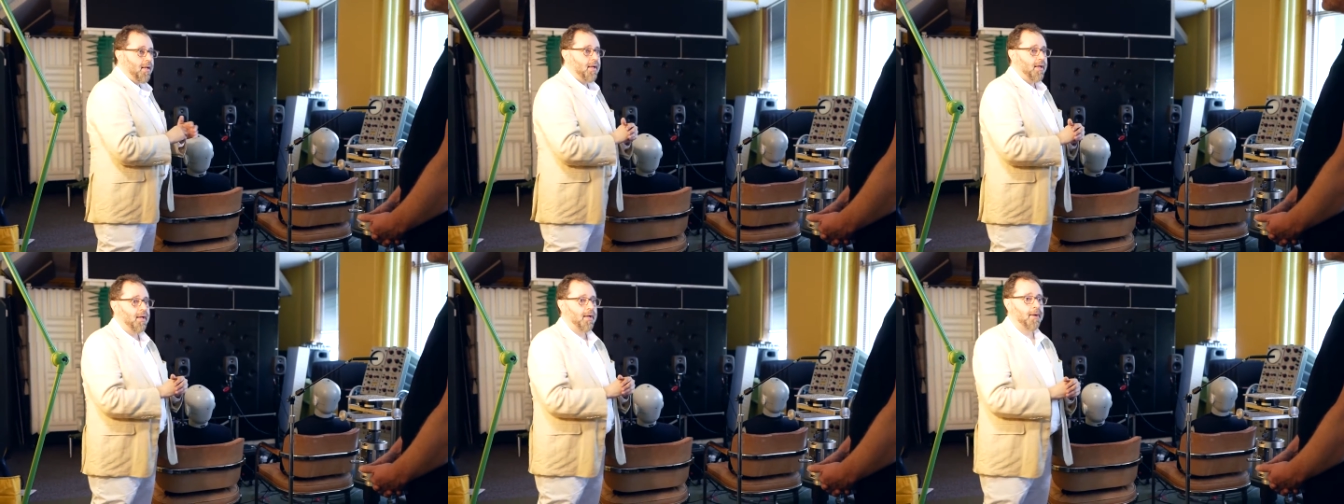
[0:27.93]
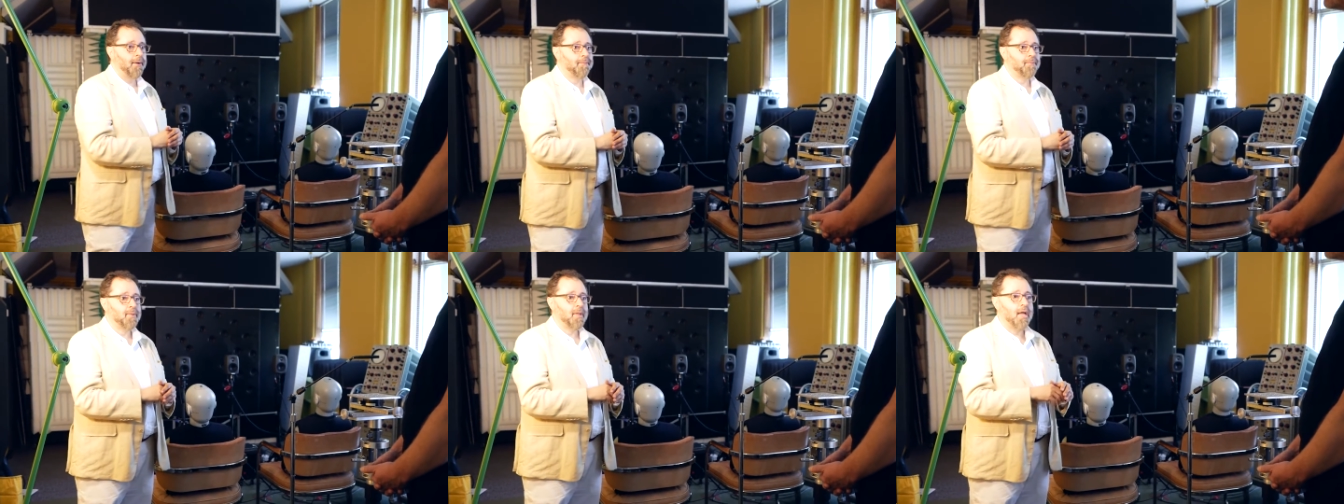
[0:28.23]

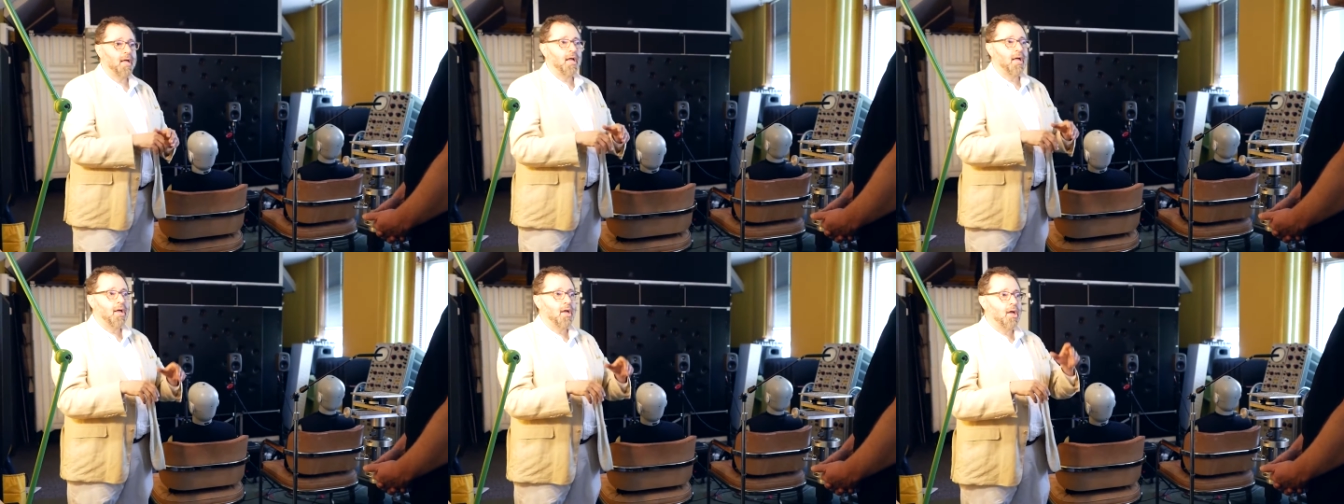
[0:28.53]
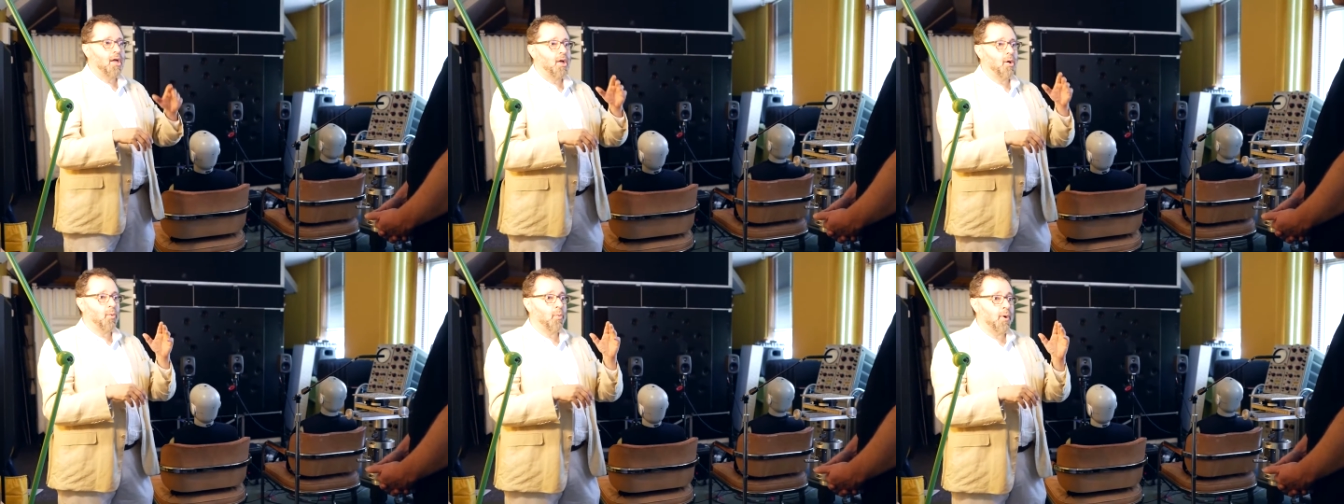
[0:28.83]
Um, uh.
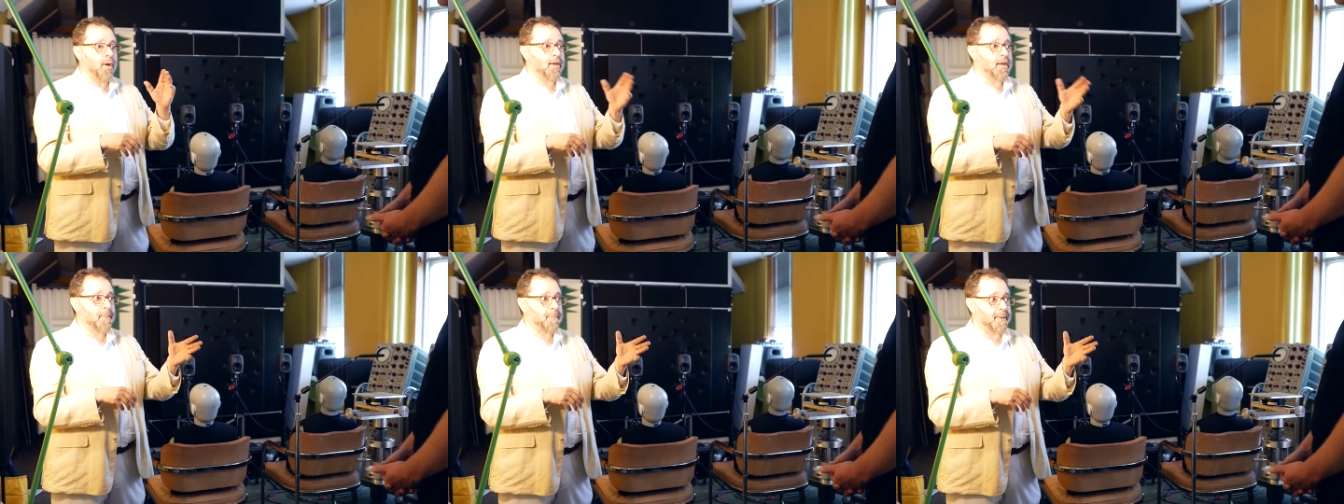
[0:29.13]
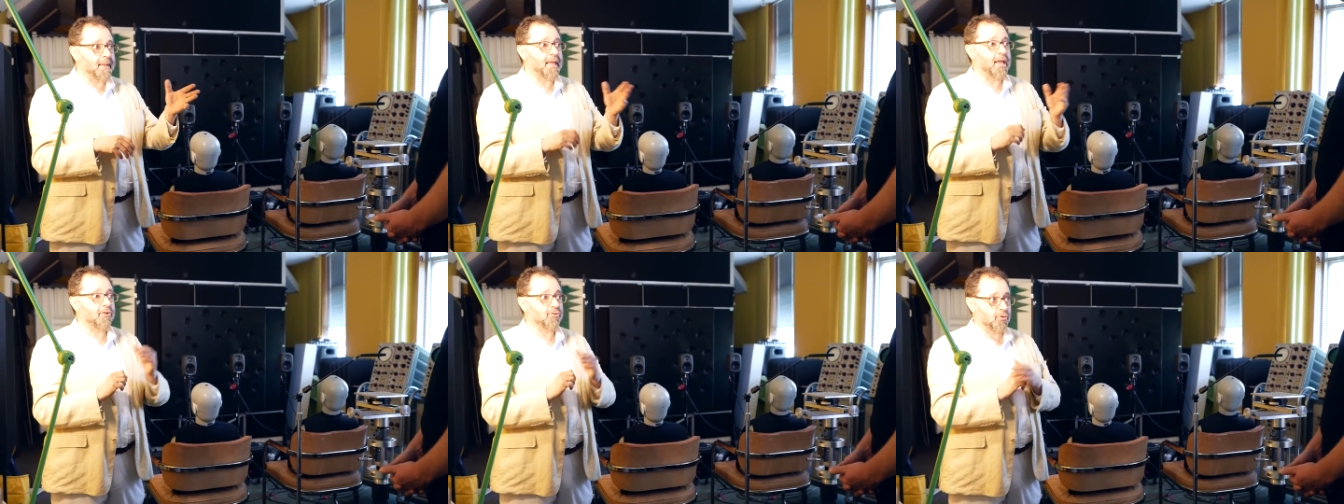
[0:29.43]
One
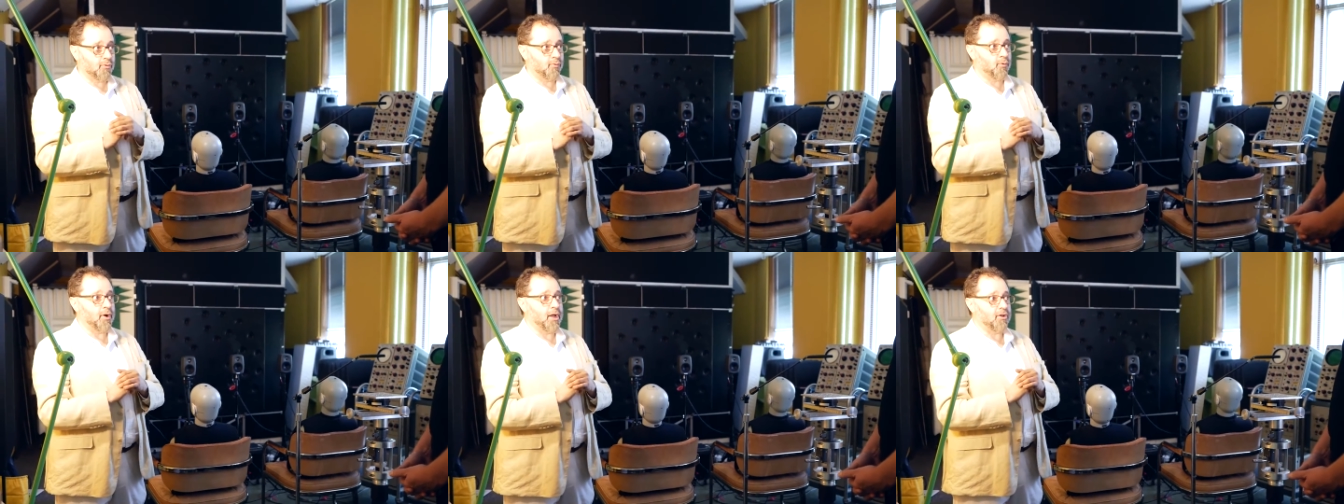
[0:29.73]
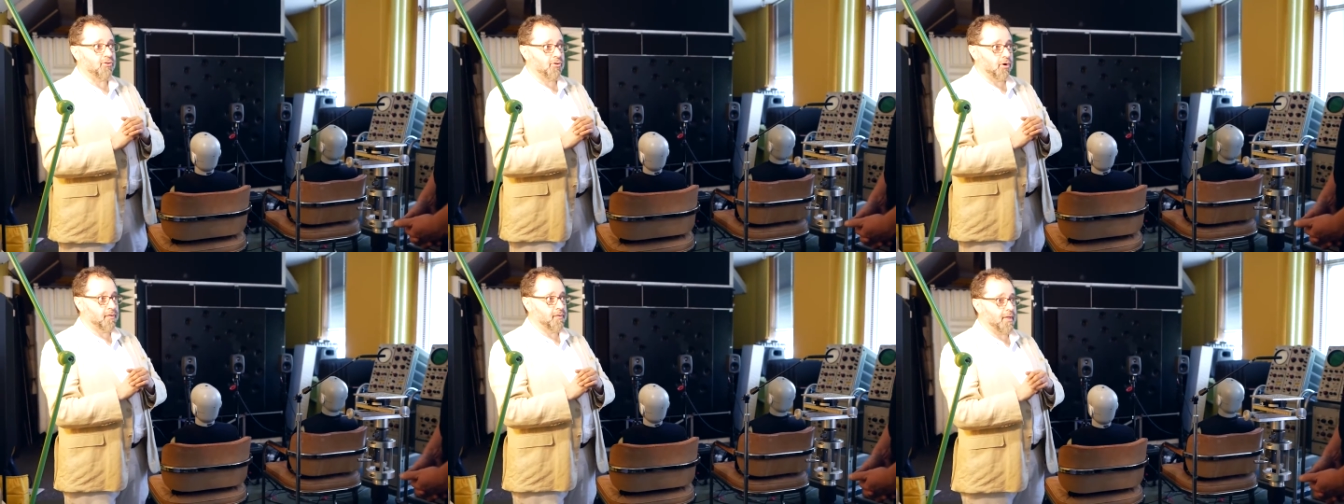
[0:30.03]
application for
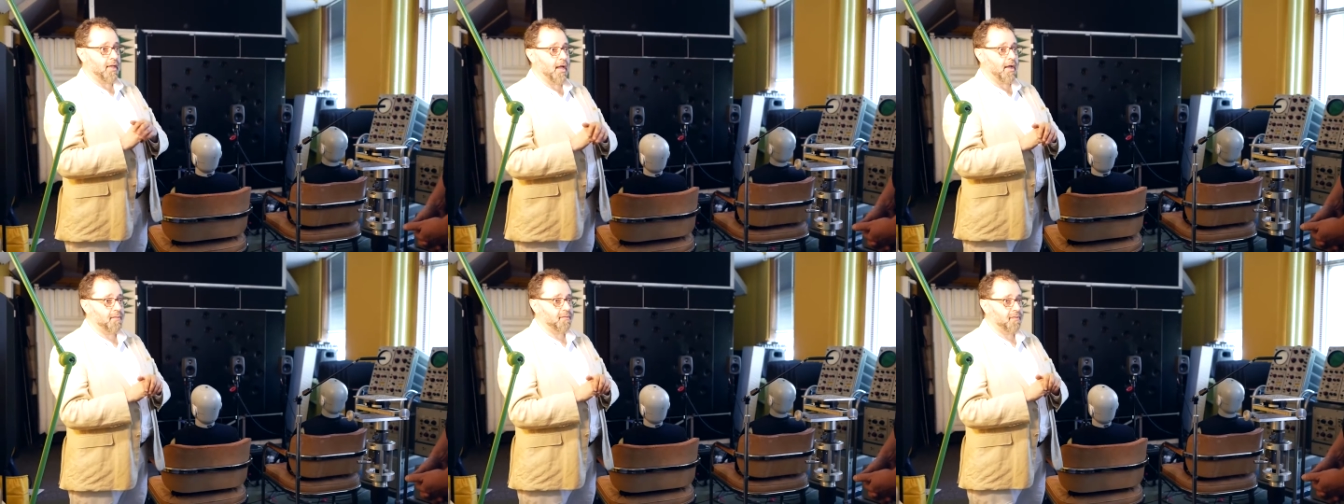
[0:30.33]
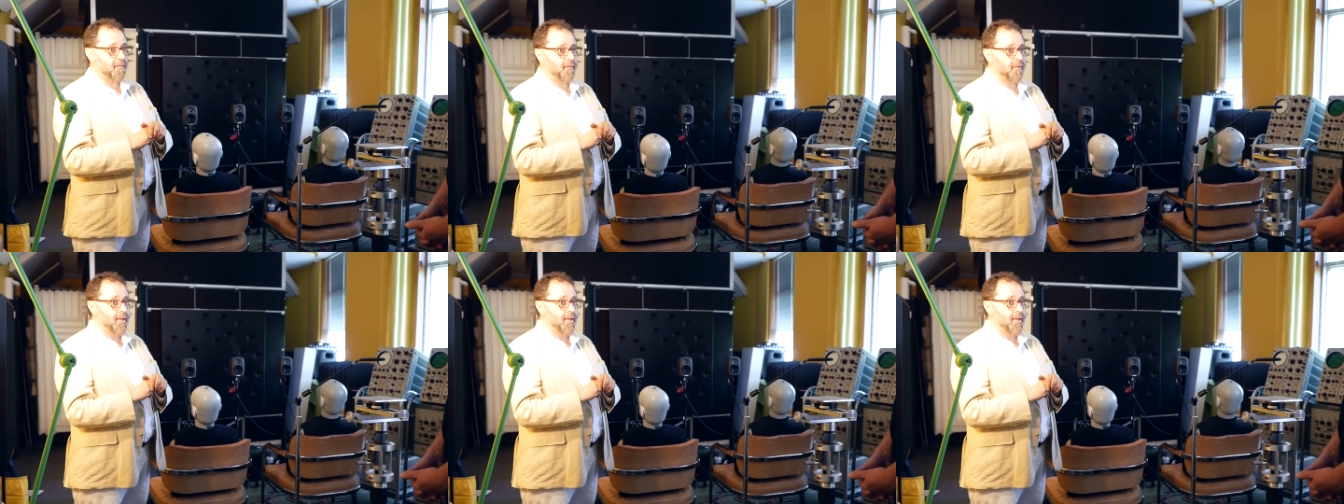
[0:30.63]
H R T F